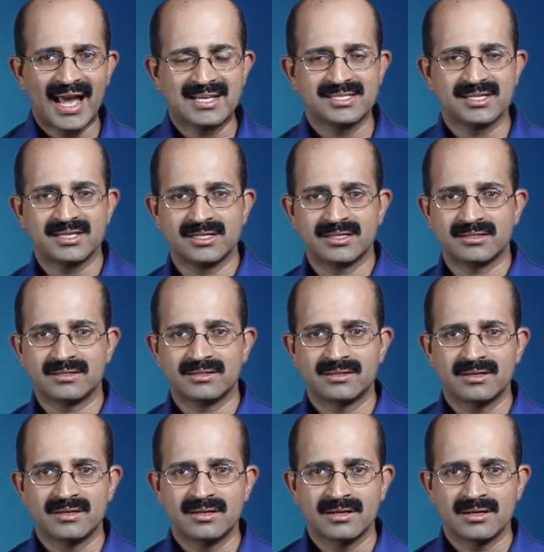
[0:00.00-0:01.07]
as under
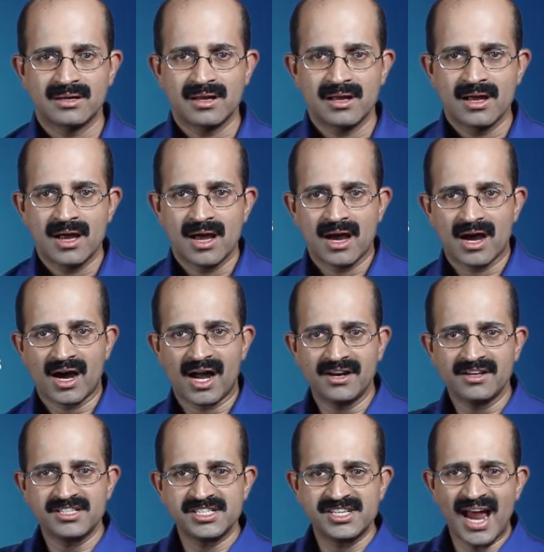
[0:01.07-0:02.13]

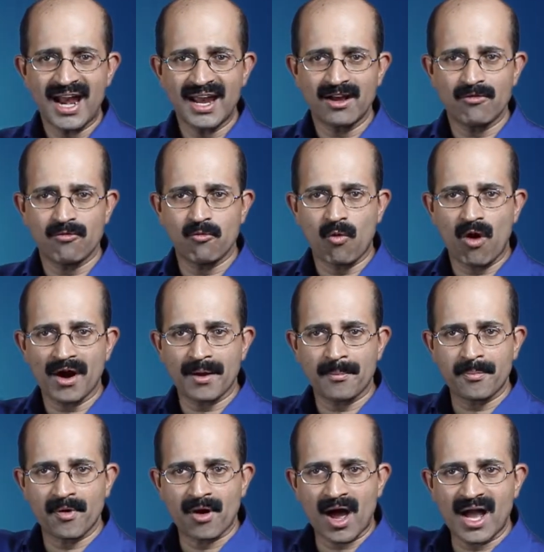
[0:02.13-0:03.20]
understanding of what
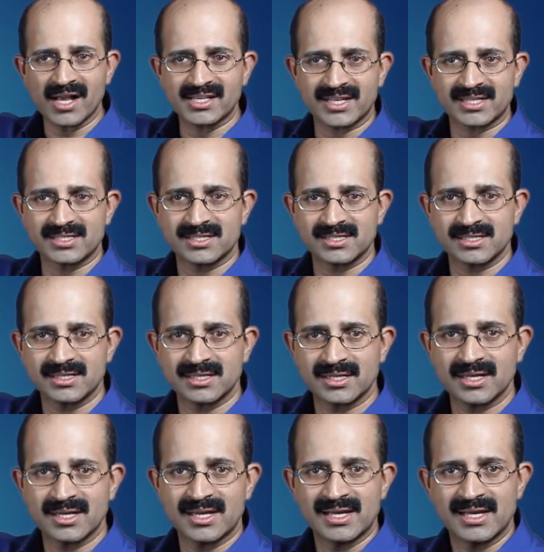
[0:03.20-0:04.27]
are projects,
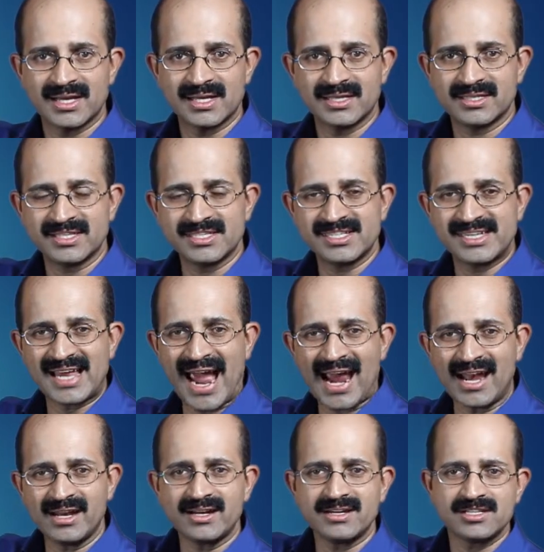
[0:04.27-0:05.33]
the
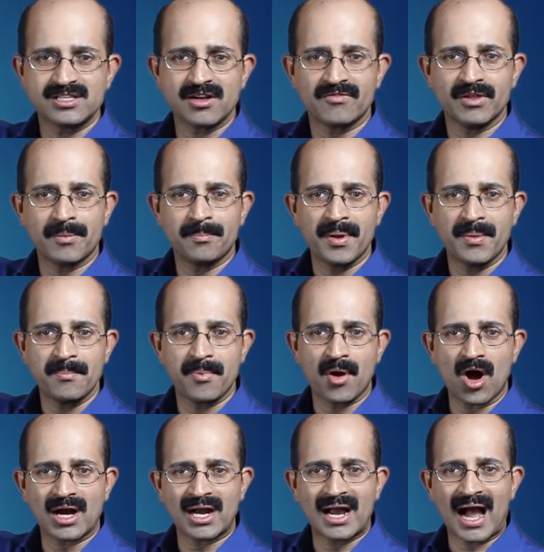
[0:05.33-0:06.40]
standards of the
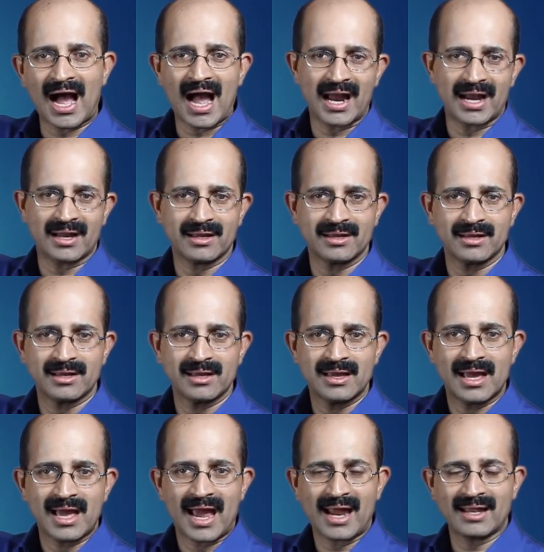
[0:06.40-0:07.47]
PMBOK guide
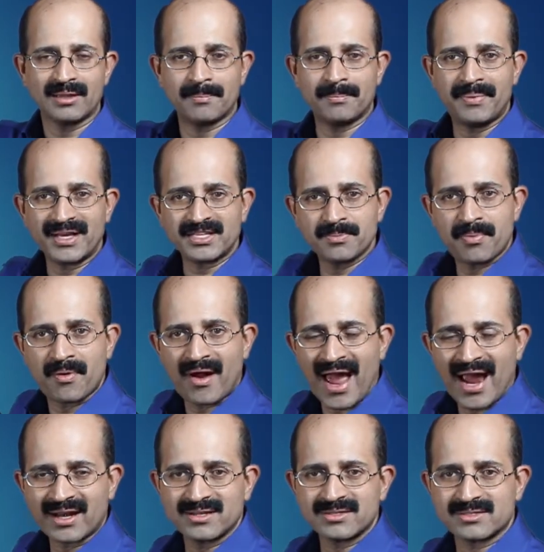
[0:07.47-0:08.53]
and the best
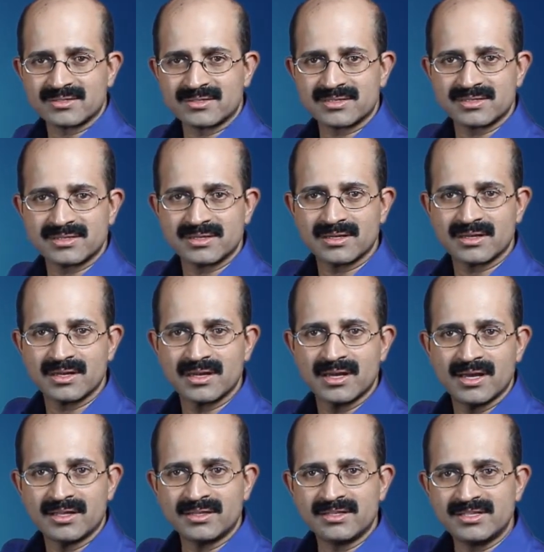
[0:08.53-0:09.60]
practices,
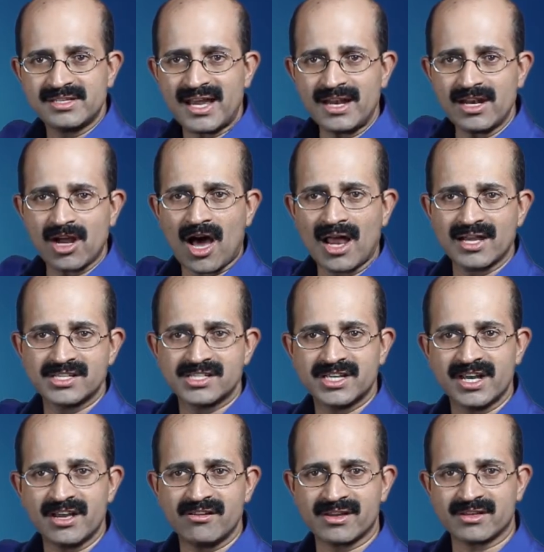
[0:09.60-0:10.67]
the 10 knowledge
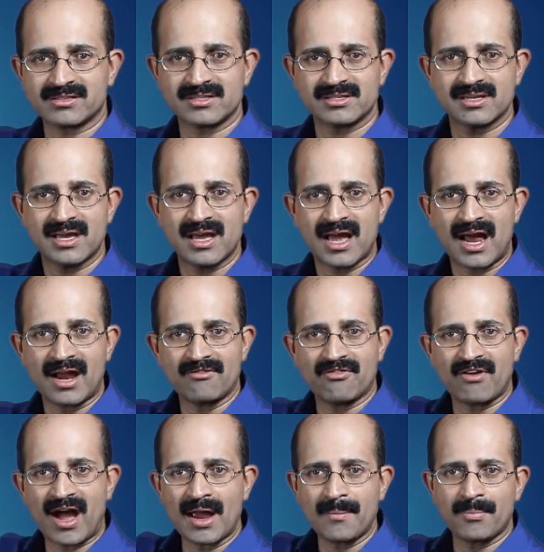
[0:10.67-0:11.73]
areas and
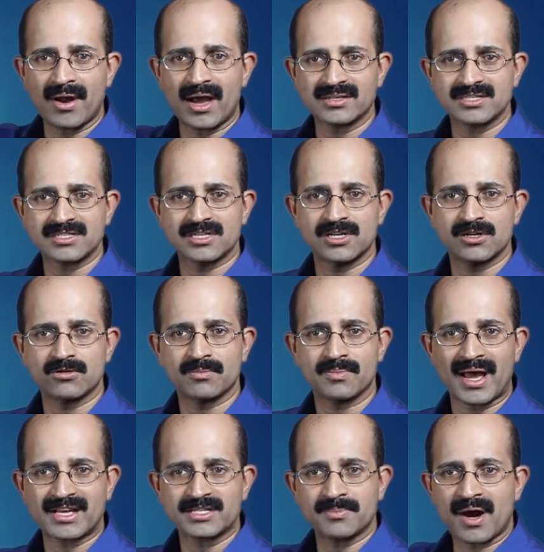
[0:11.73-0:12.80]
5 process group
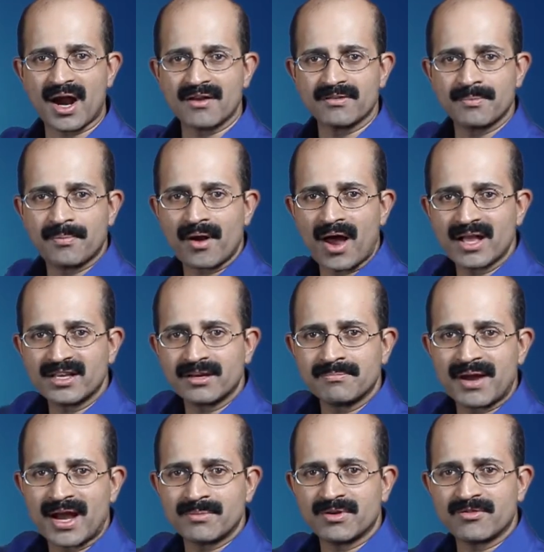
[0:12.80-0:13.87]
as part of the project
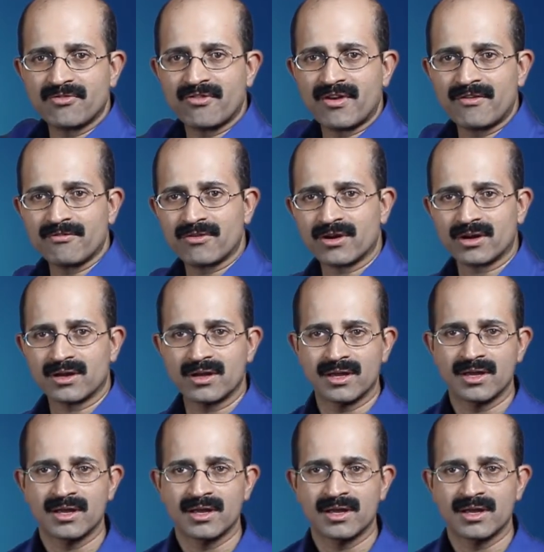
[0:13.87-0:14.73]
management framework.